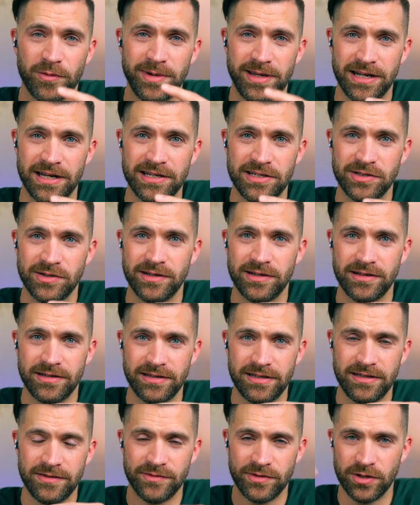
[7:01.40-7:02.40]
we get into it,
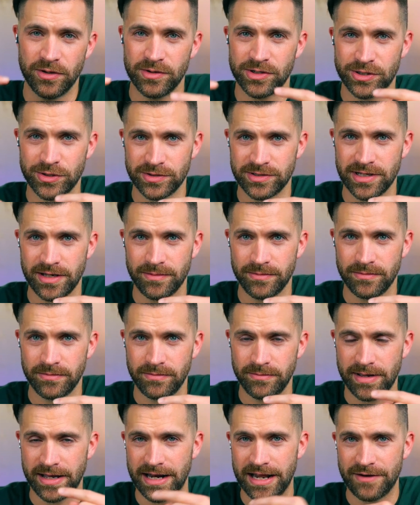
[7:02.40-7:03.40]
even though it shows up
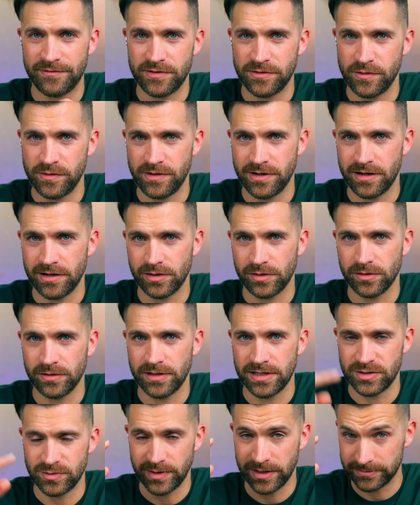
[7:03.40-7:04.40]
about halfway through the article
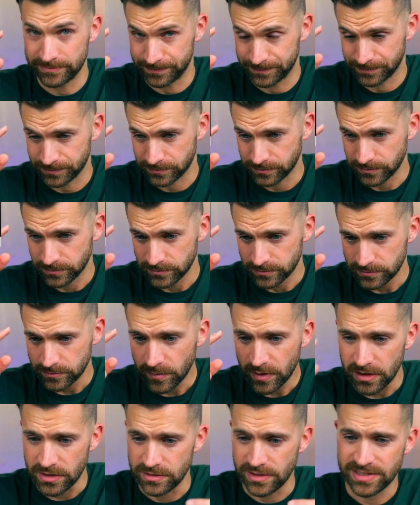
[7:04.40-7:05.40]
as well.
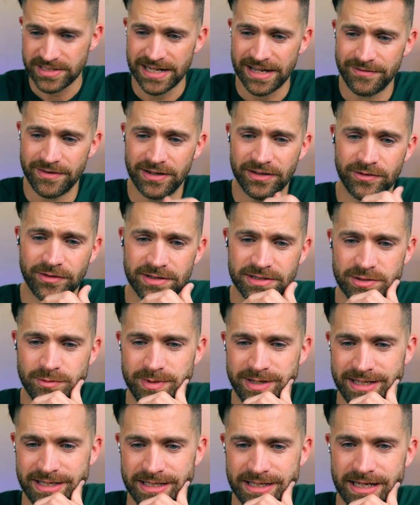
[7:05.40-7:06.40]
So let's dive into it so
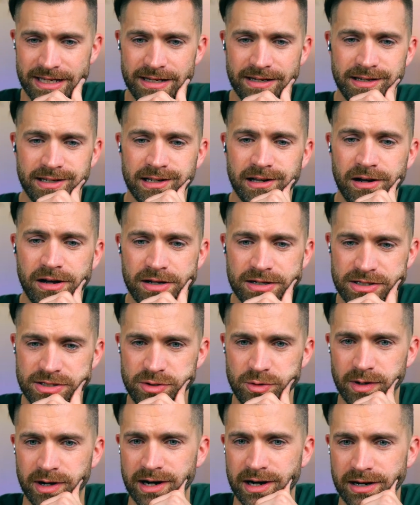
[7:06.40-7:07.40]
we can get on
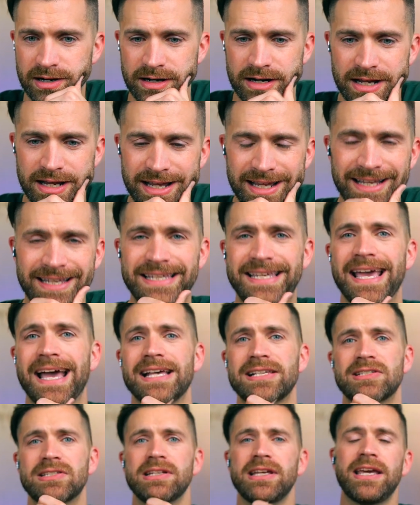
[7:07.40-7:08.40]
to our
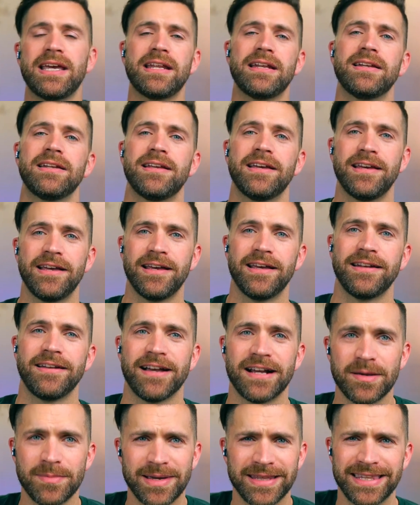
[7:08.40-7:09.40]
guest and
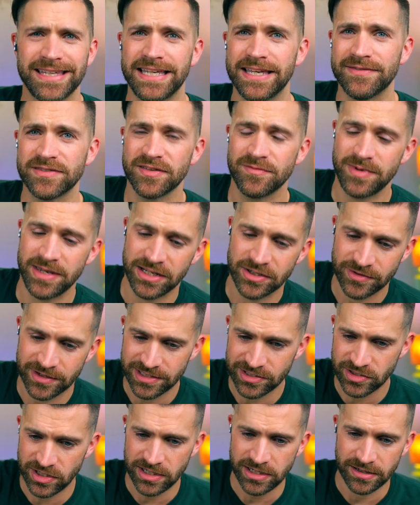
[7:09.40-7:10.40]
talk about the gifts of being
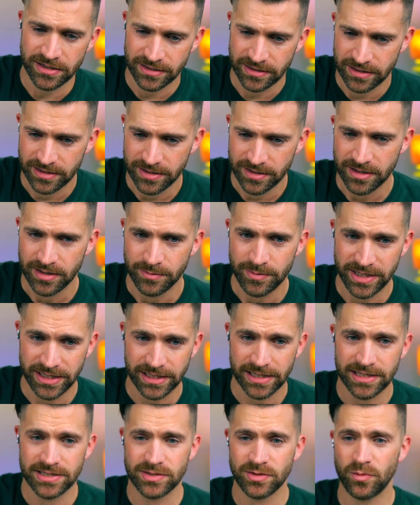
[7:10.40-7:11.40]
transgender,
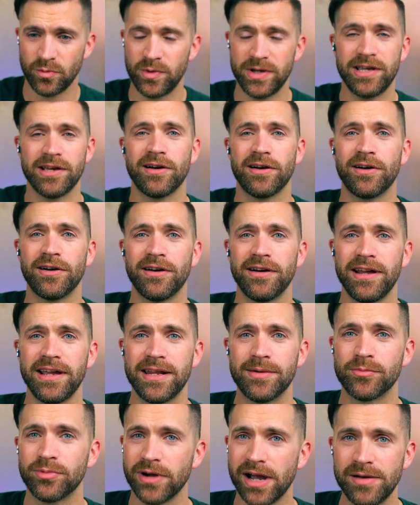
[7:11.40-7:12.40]
because we are
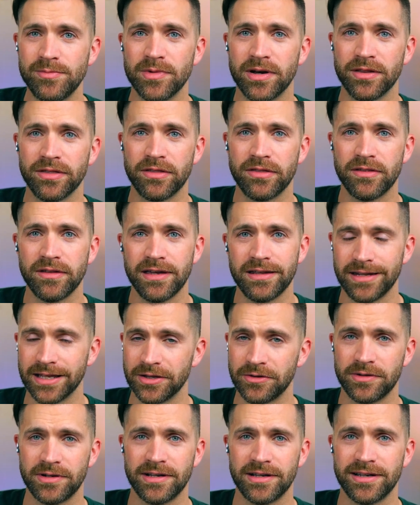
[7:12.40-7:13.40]
in Pride Month, and
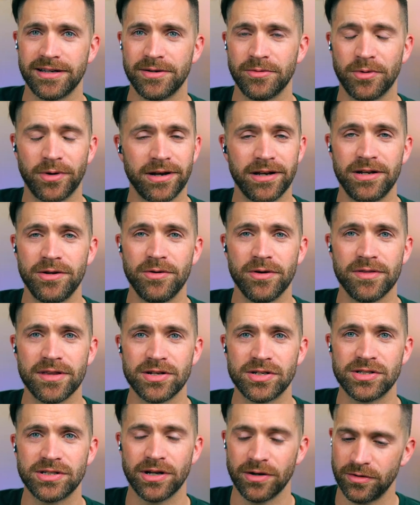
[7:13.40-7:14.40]
that's what I want to do on
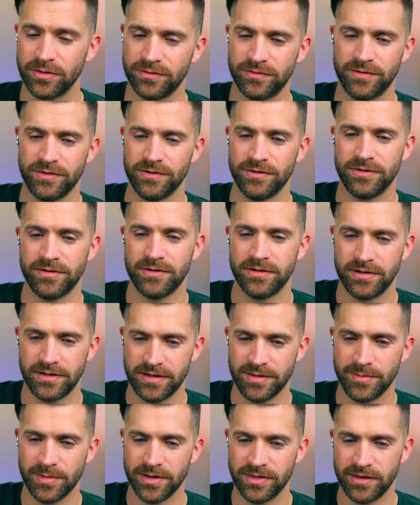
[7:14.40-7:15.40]
this show for
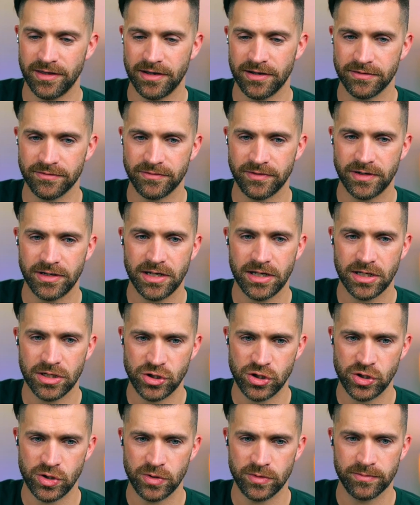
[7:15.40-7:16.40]
the month of
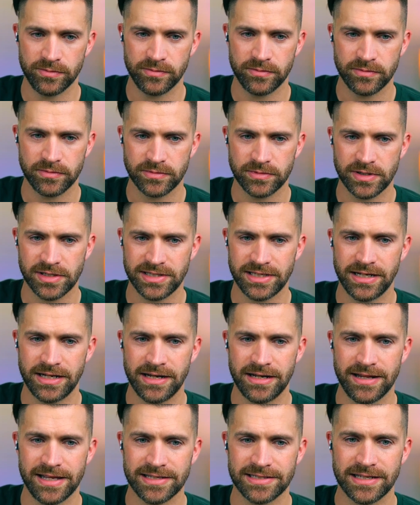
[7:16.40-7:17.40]
June. So let's get
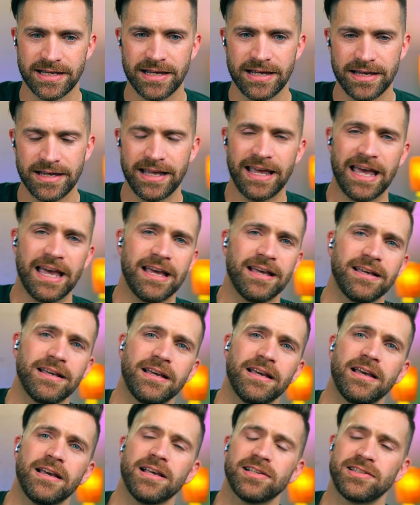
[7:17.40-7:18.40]
into this.
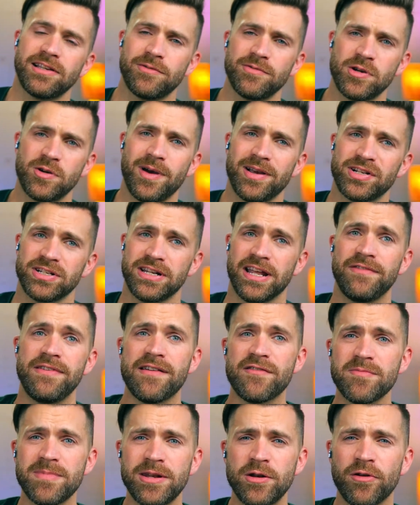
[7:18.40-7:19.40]
Start with the question. Have you
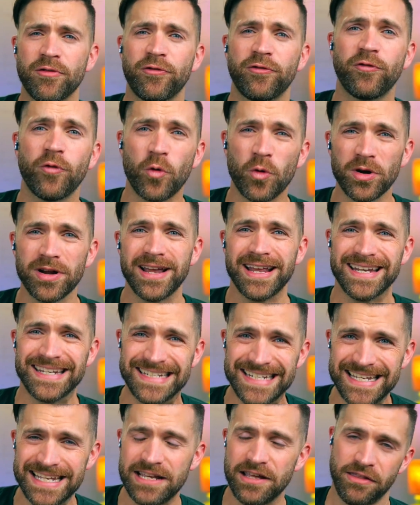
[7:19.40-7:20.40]
ever been to a
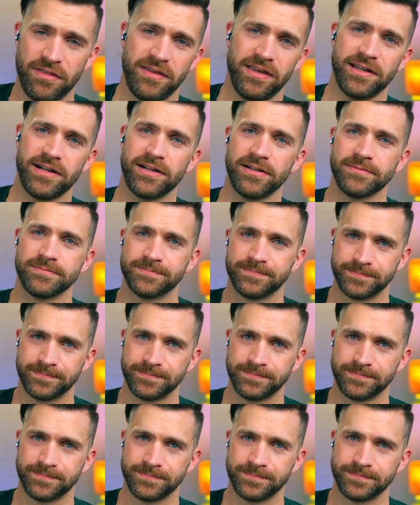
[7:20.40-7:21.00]
4D theater?